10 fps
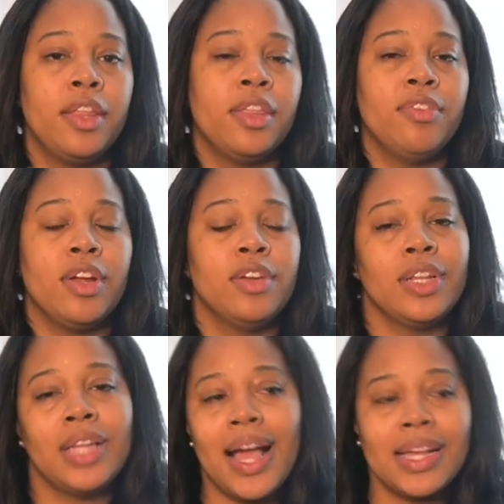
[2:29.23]
They're very
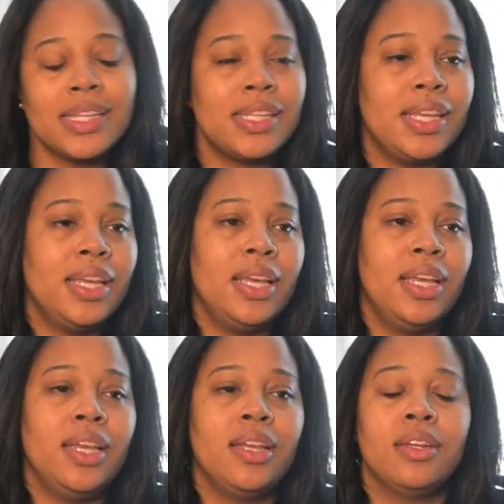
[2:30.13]

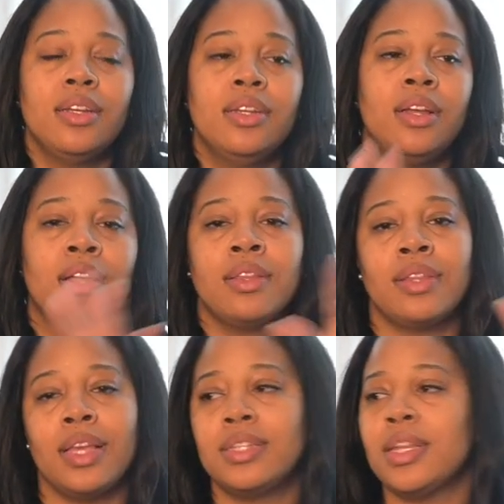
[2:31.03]
relaxing.
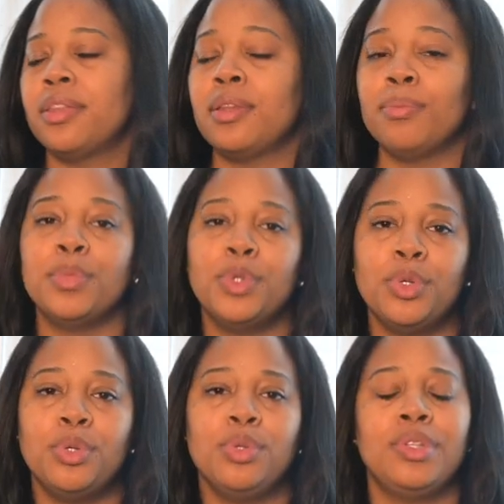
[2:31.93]
They set the
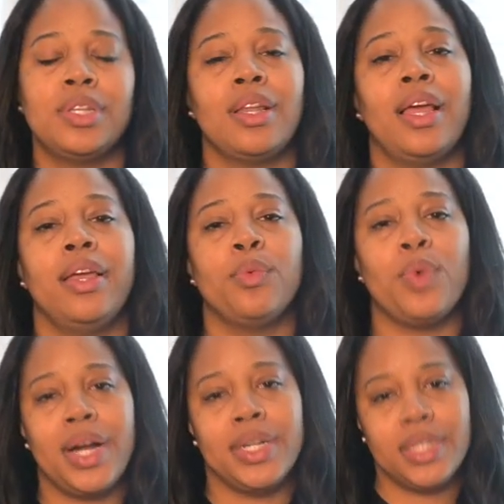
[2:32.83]
mood to like
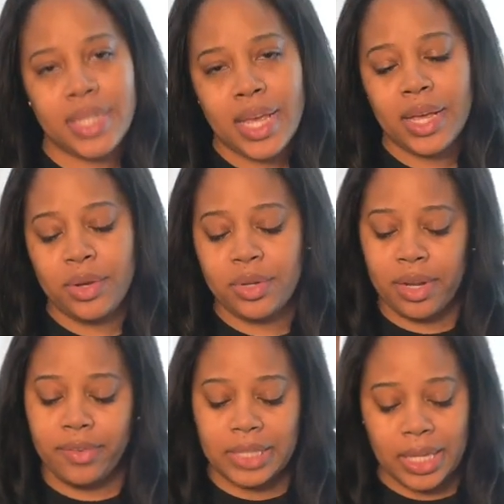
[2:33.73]
wind down and
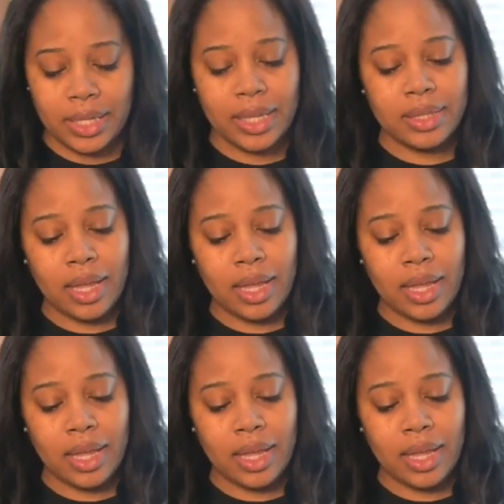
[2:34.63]
everything like